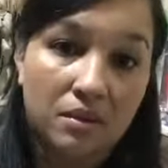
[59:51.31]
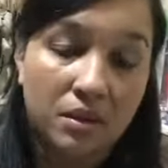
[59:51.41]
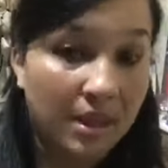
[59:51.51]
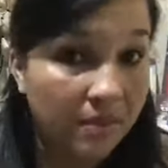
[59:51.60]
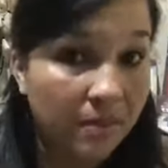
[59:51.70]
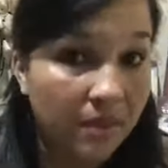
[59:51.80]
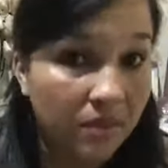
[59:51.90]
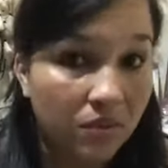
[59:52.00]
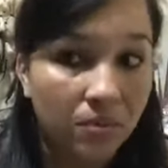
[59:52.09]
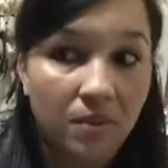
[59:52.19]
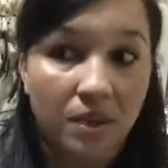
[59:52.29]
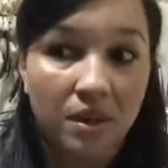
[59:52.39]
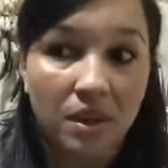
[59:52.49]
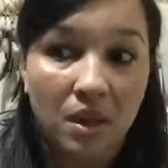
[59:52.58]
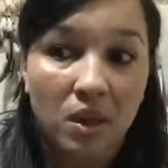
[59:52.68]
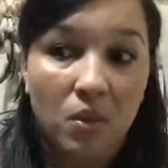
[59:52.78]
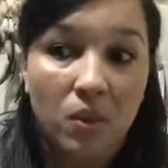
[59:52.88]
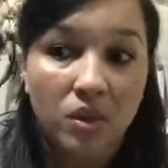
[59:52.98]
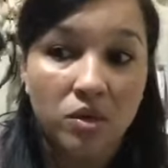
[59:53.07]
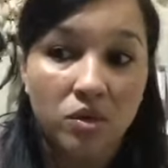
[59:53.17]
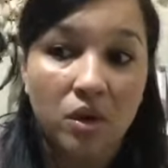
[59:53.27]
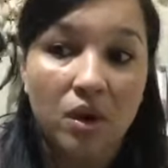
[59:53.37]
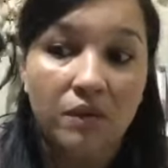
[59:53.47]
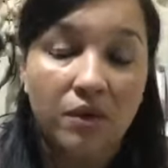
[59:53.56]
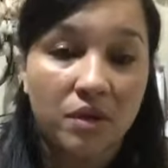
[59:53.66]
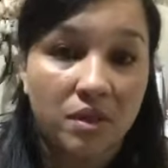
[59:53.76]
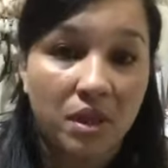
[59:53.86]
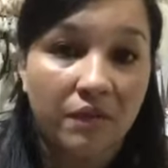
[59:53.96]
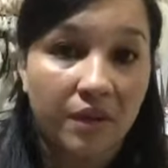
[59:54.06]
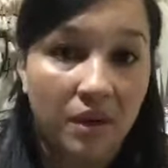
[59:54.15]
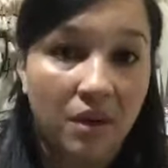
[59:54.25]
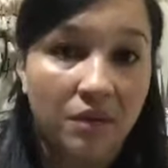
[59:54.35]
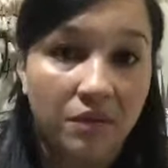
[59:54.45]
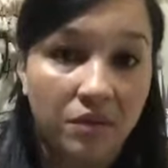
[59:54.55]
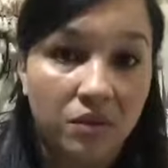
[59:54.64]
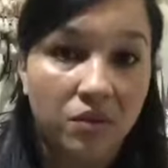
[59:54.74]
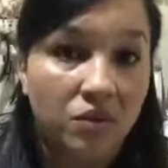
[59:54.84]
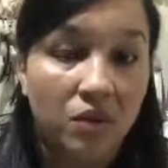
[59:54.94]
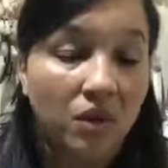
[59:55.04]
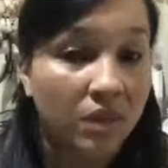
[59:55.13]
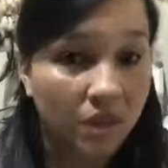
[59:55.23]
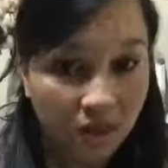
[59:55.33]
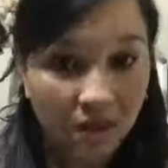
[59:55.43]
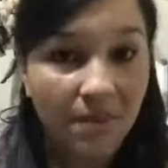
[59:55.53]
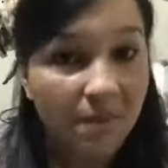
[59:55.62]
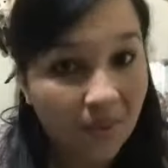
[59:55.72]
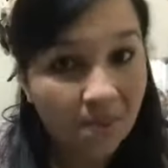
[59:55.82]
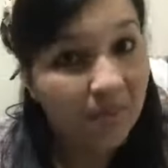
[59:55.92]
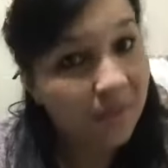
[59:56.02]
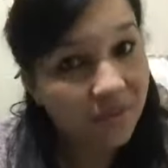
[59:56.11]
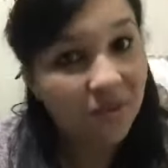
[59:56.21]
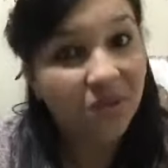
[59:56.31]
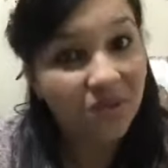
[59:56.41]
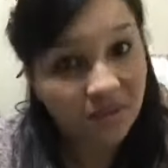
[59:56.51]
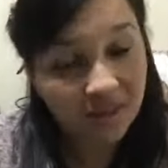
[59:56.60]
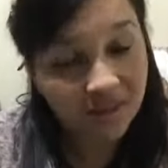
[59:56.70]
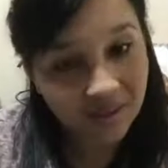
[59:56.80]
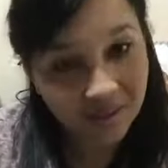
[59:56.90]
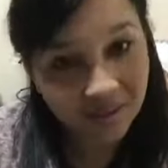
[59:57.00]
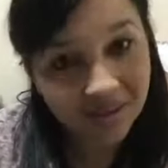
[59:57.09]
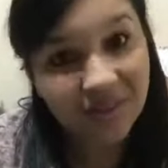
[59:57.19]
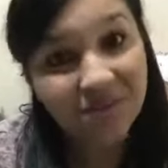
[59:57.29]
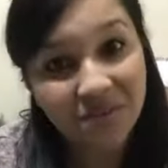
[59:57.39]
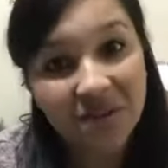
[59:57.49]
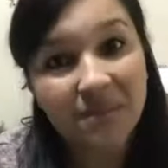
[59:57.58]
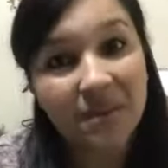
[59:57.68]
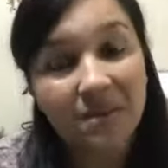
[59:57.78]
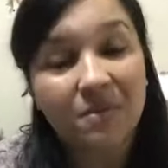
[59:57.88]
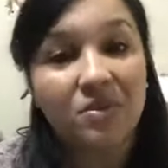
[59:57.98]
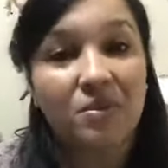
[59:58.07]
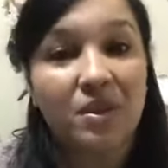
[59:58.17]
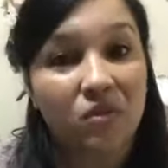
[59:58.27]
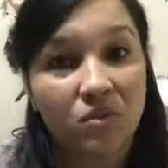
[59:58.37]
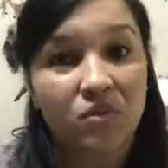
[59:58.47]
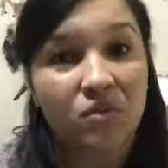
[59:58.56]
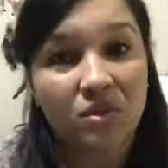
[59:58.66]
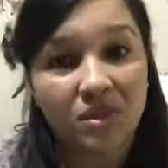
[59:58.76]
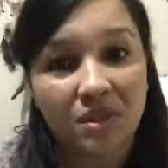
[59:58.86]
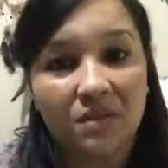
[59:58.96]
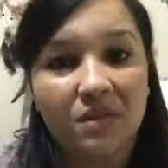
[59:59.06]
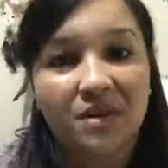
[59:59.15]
That's being true. But when you love yourself enough to not care about what people is going to think, then you're gonna be able to be true to yourself.